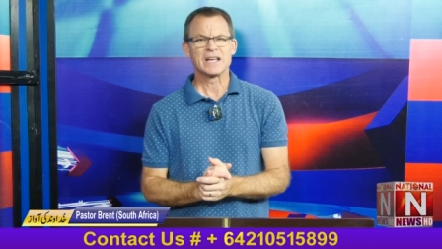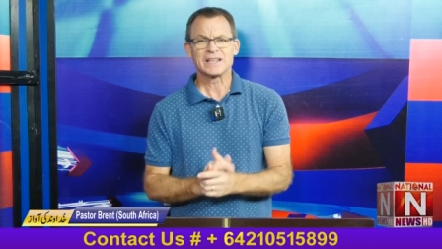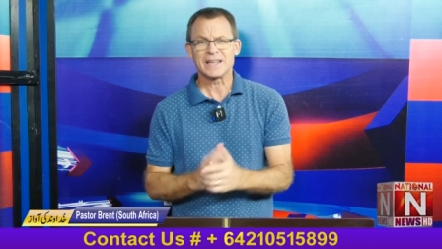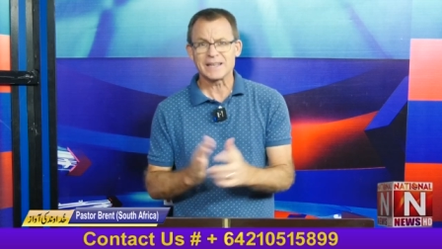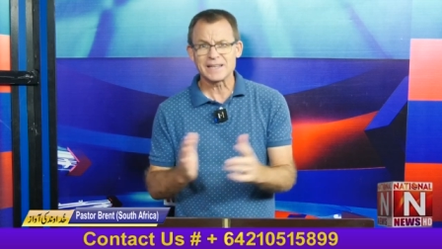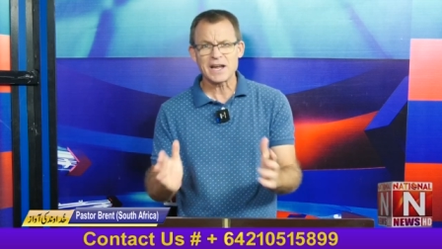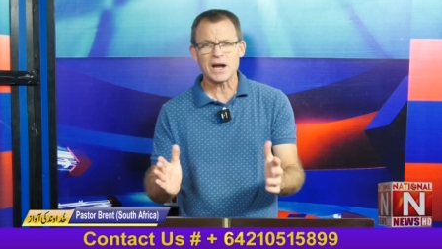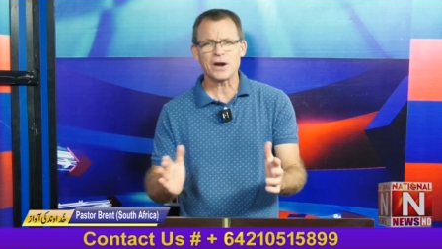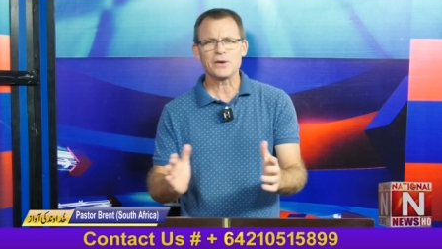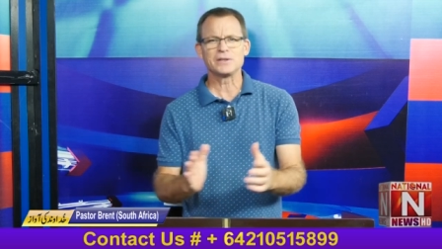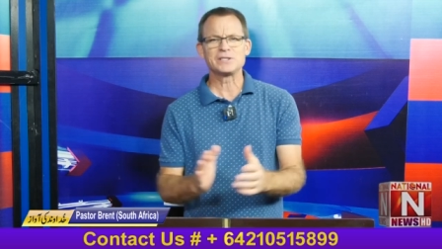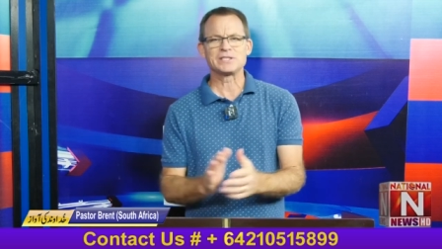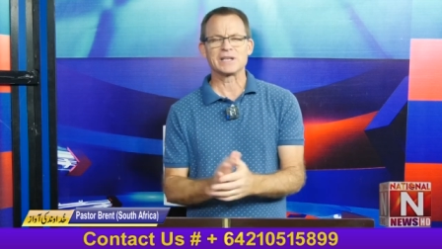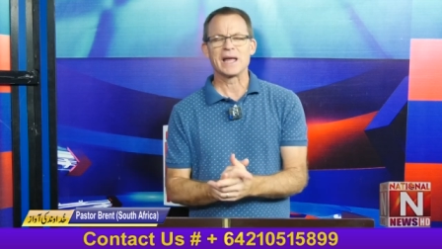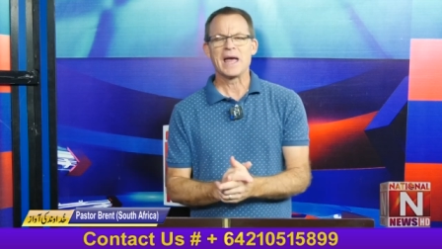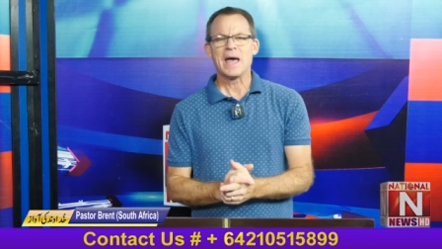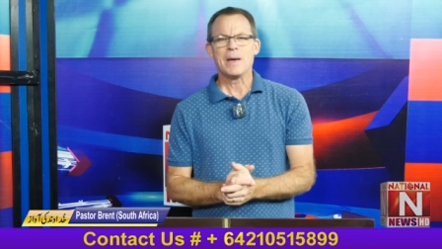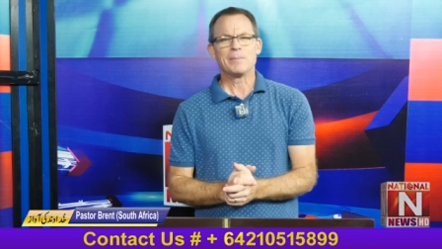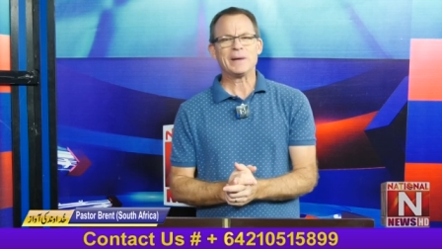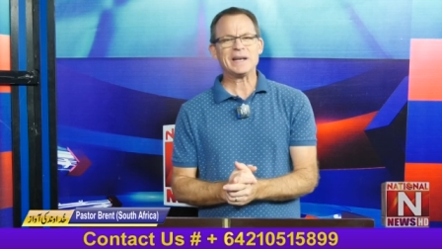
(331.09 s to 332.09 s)

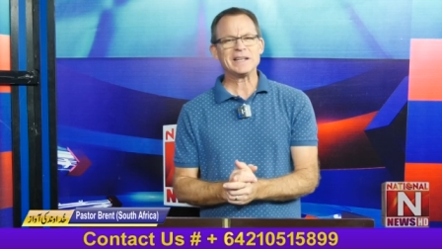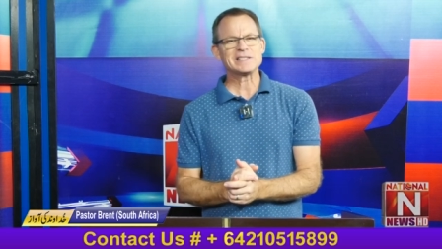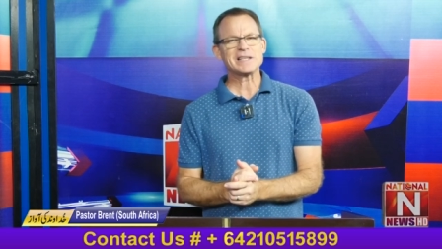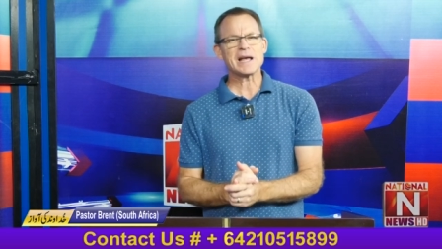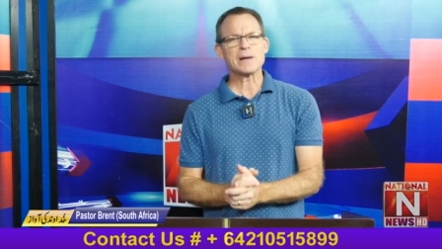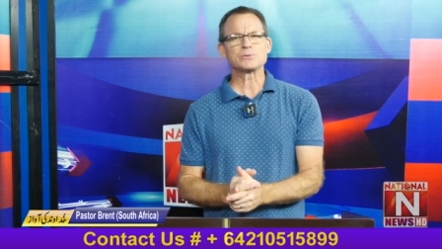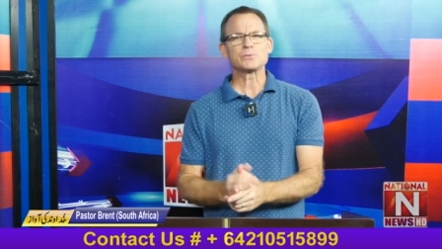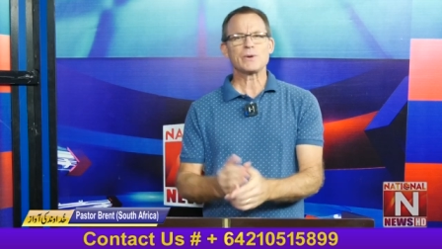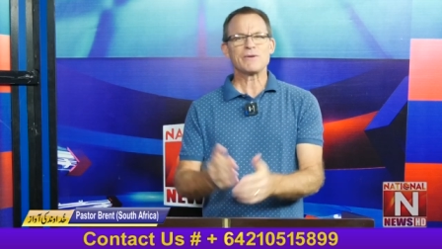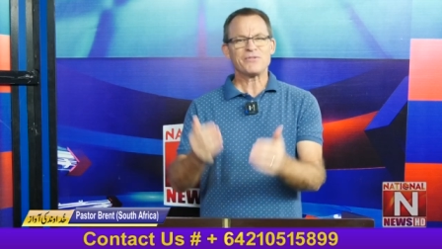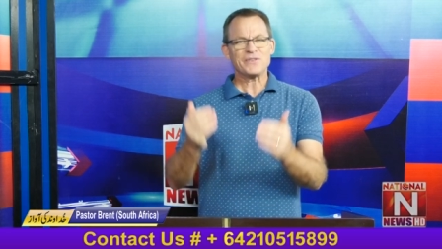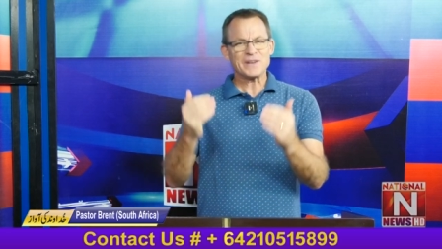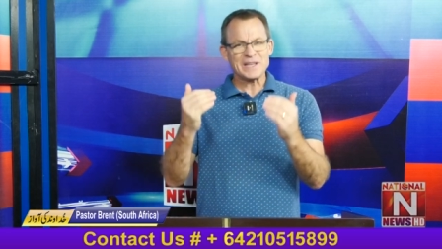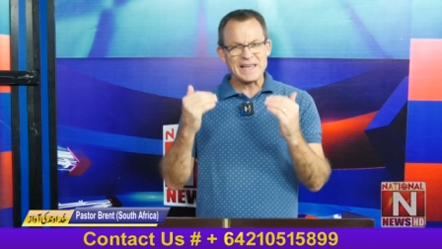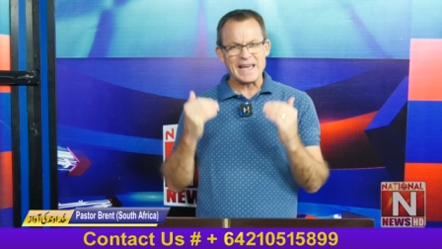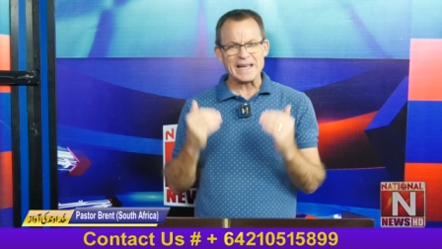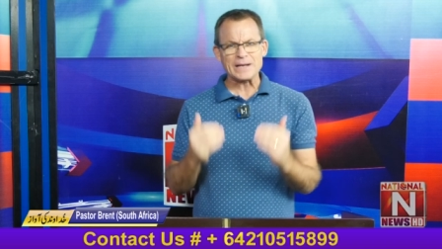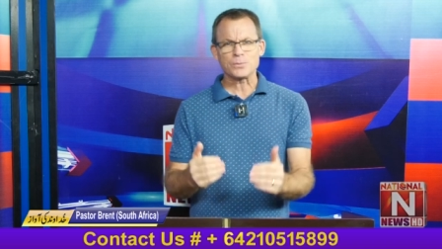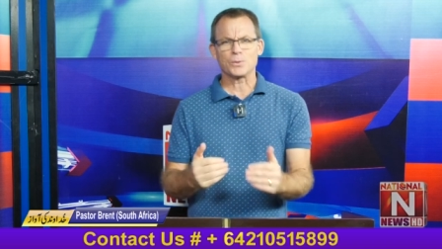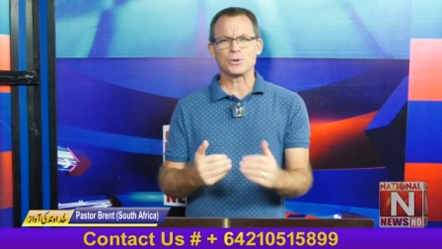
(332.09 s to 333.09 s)
Encouraging. Many times we
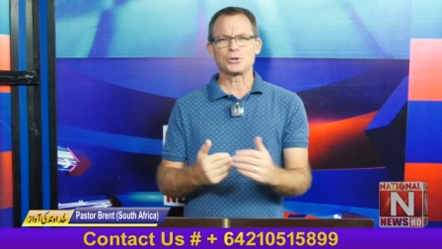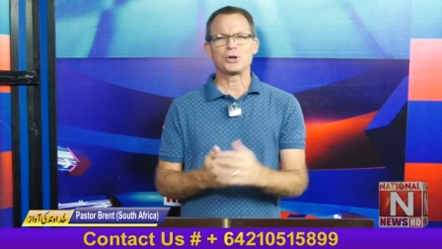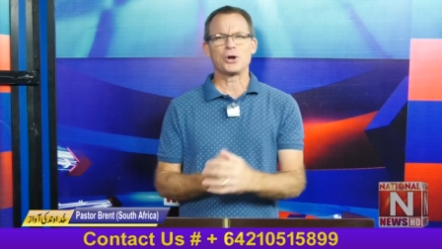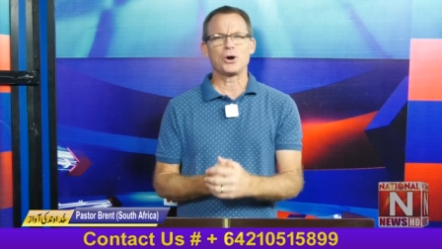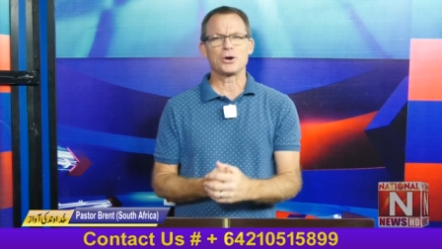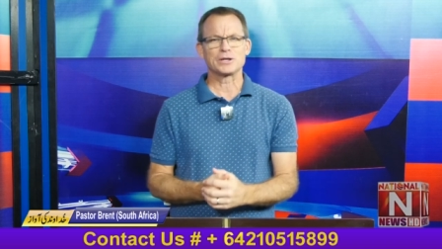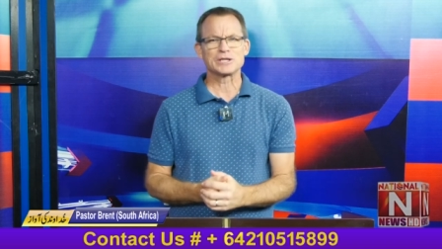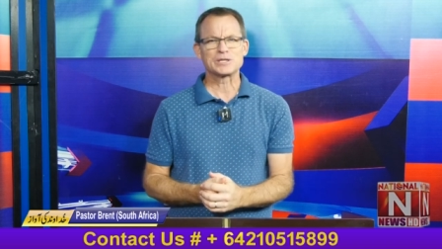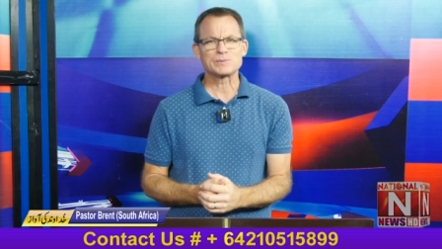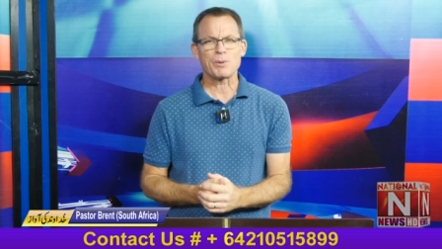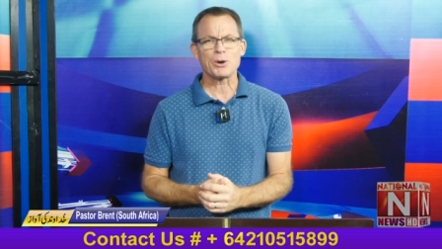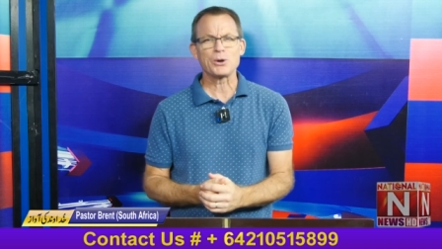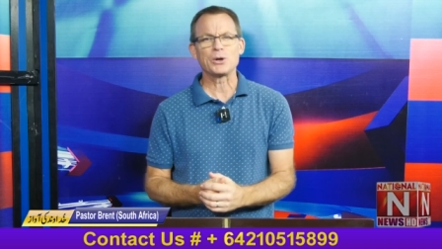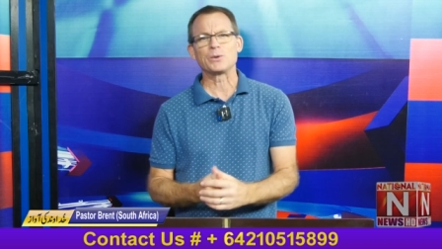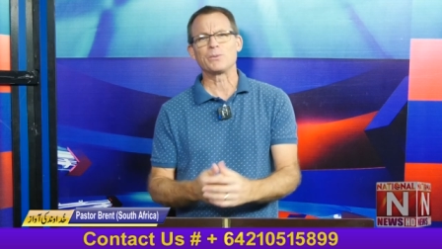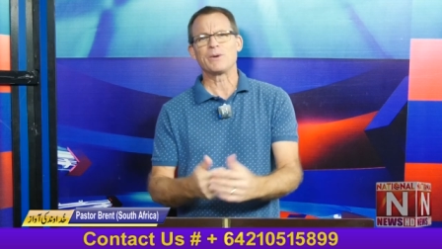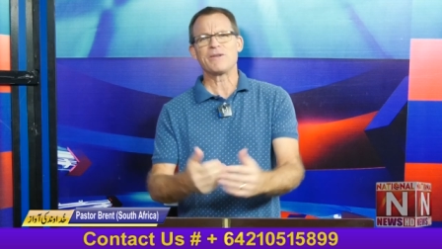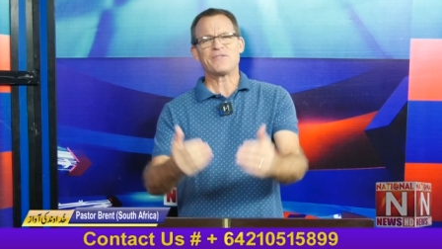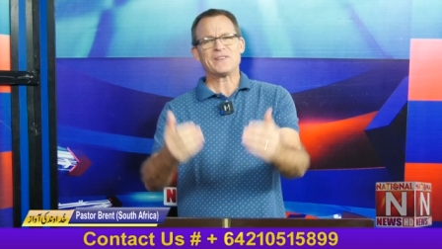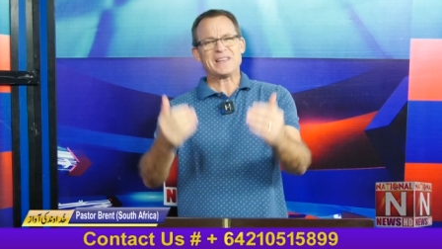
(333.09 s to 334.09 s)
forget what God has
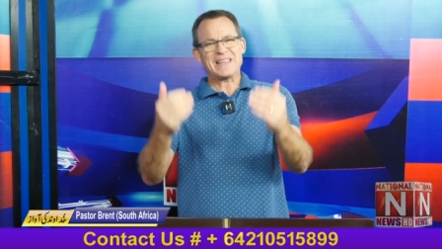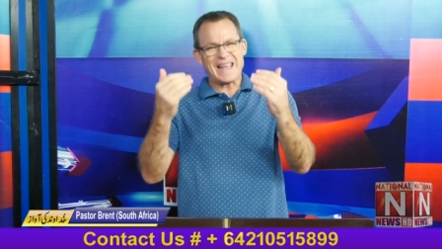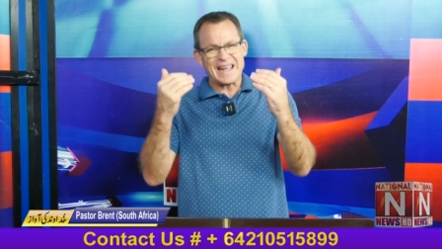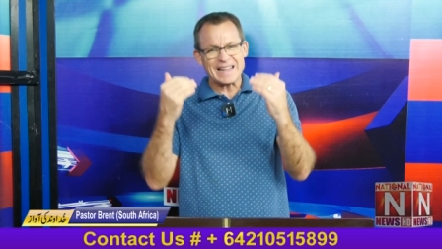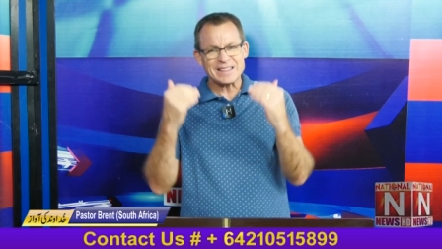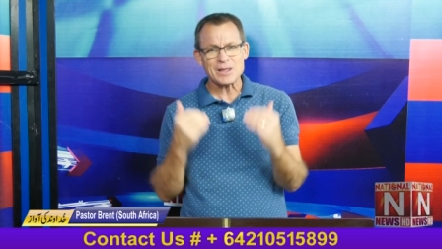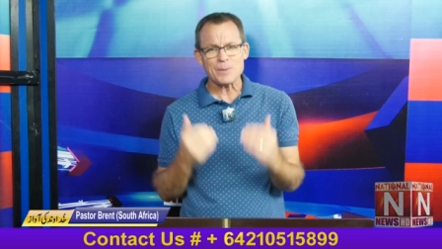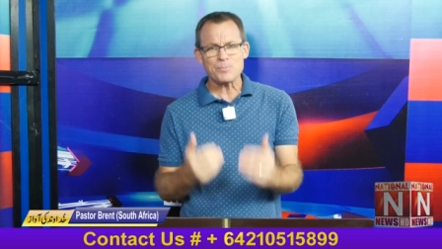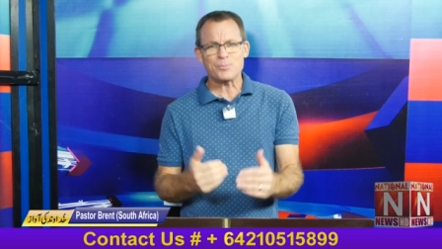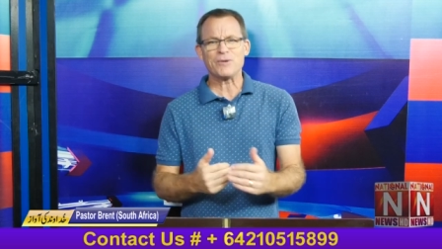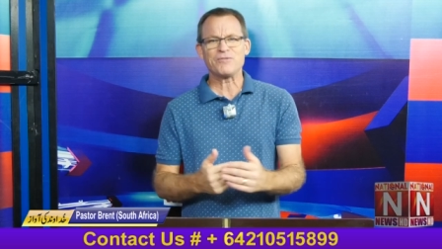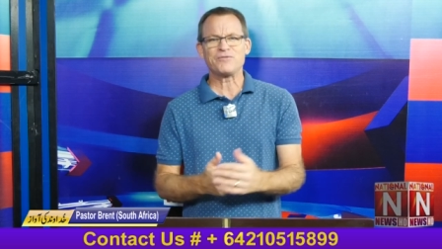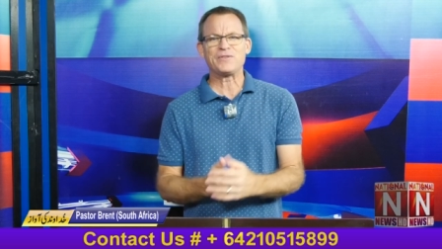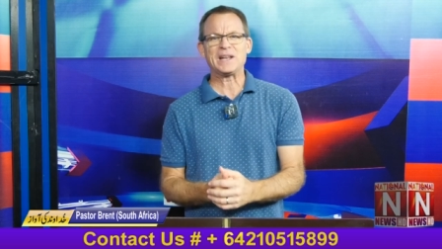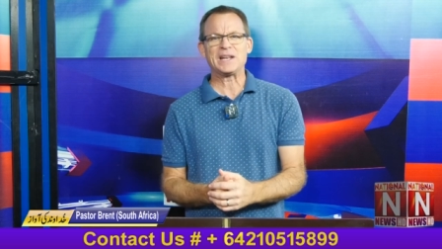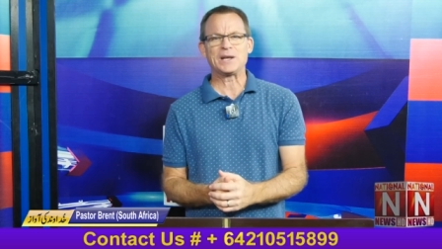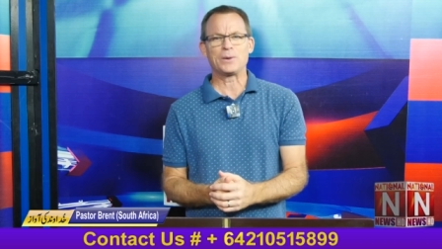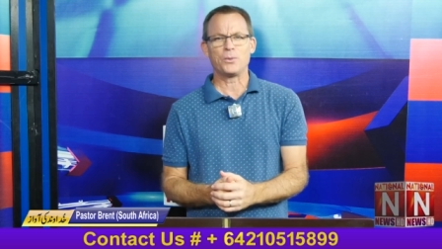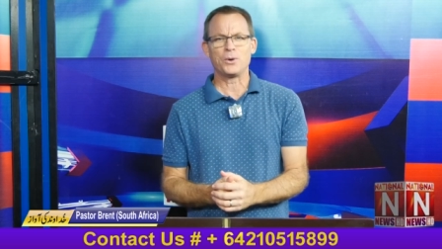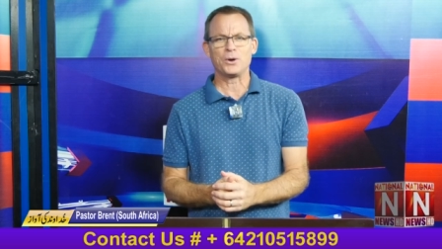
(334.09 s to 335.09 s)
spoken. We forget the
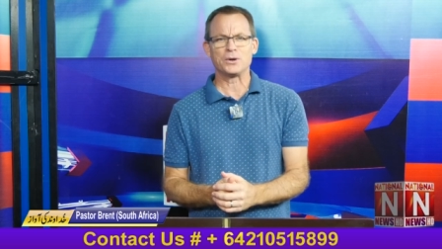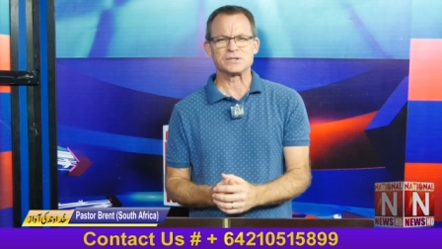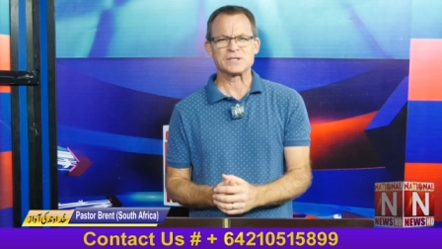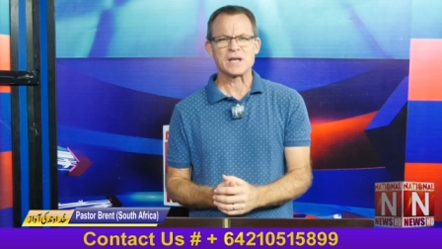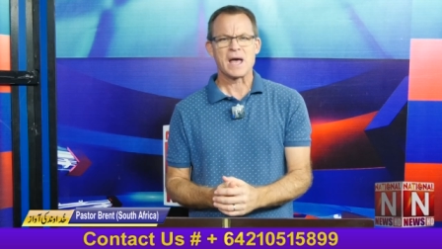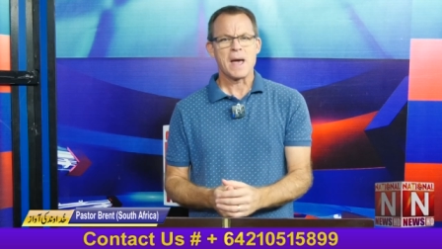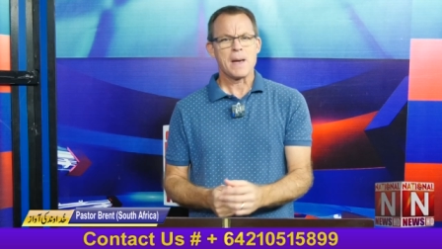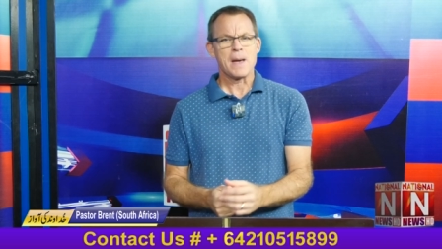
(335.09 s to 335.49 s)
prophetic words.